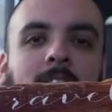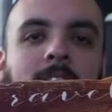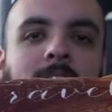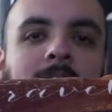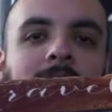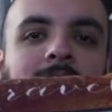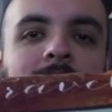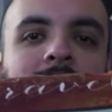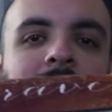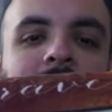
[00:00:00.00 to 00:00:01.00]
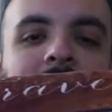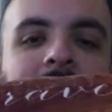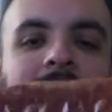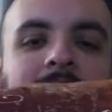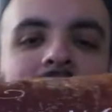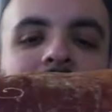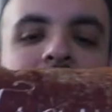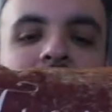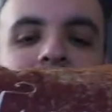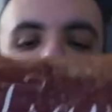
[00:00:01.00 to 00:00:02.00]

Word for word: It says travel adventure.